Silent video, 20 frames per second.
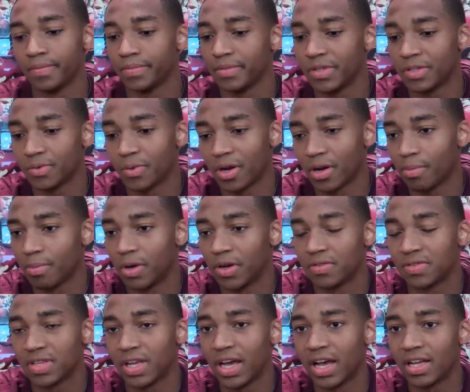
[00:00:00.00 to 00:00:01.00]
Just work
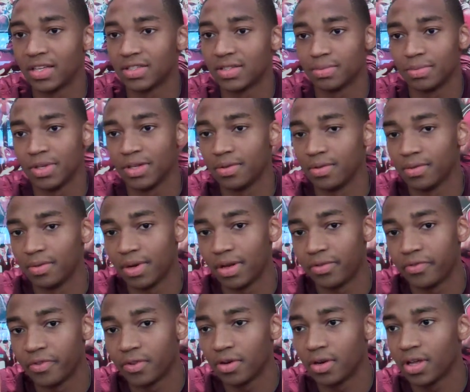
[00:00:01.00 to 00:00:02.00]
both sides. I mean, play the
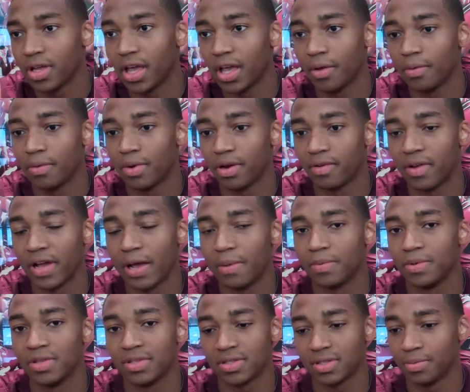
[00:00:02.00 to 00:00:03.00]
flow of the game, whatever
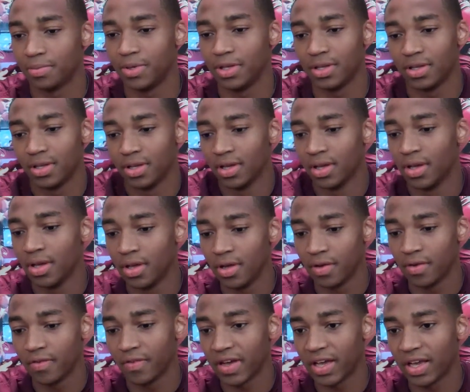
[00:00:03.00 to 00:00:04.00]
happens. I mean,
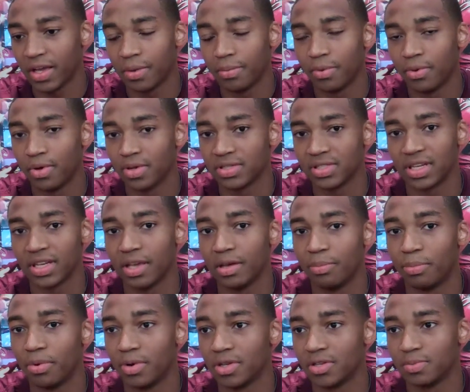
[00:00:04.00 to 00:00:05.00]
if I get points, I
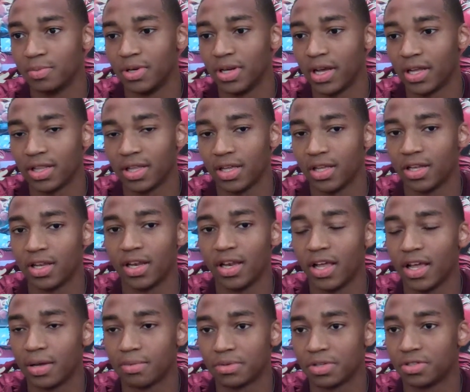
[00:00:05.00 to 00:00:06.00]
get points. But at the end of the
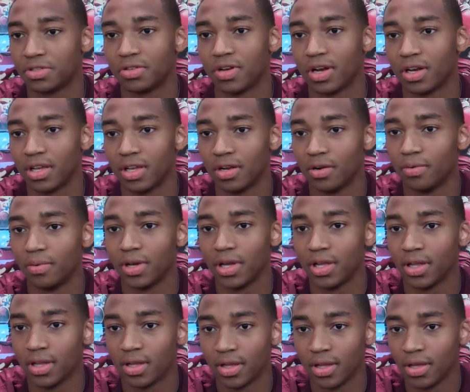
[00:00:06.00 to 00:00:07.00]
day, I'm just trying to get a win.
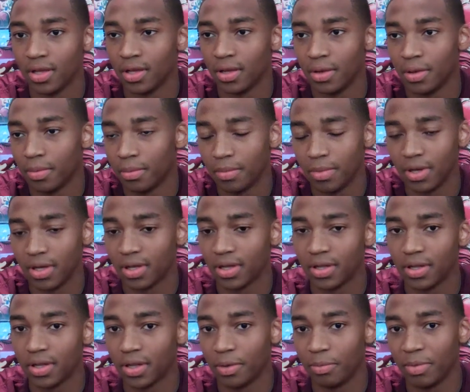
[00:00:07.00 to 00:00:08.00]
But,
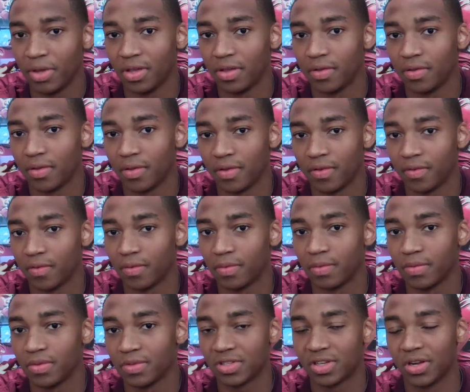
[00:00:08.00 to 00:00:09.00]
I mean,
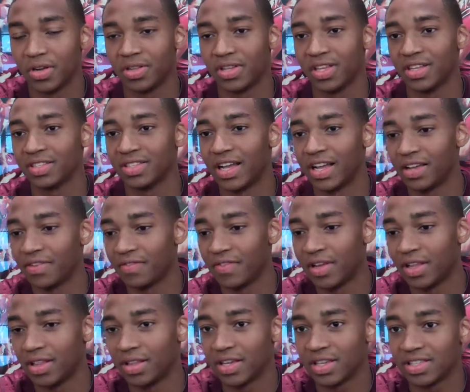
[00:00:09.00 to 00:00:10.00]
certain things like if
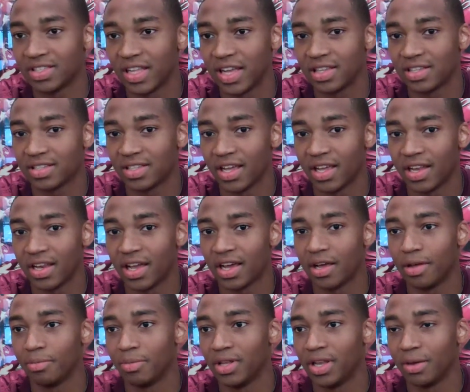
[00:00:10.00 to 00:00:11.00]
that stand
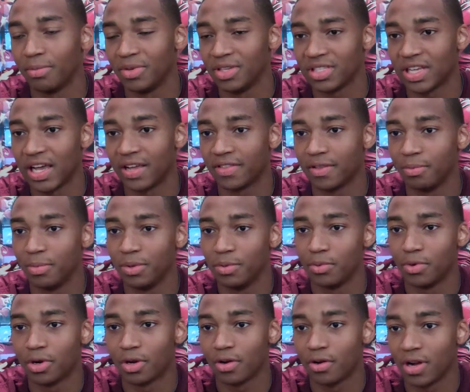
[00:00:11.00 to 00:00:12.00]
out, I mean, that means I have to be
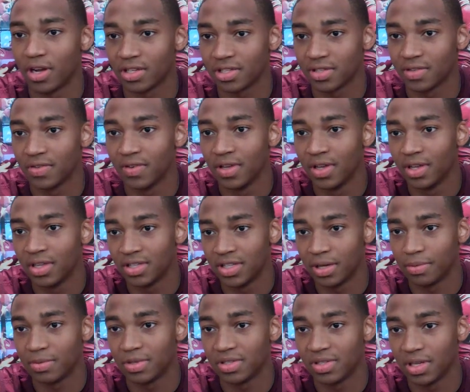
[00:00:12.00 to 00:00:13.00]
more aggressive to
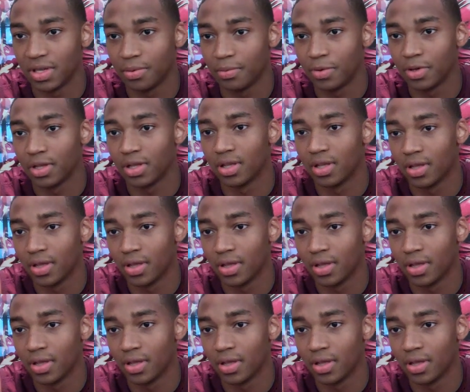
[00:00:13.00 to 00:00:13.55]
help the team win.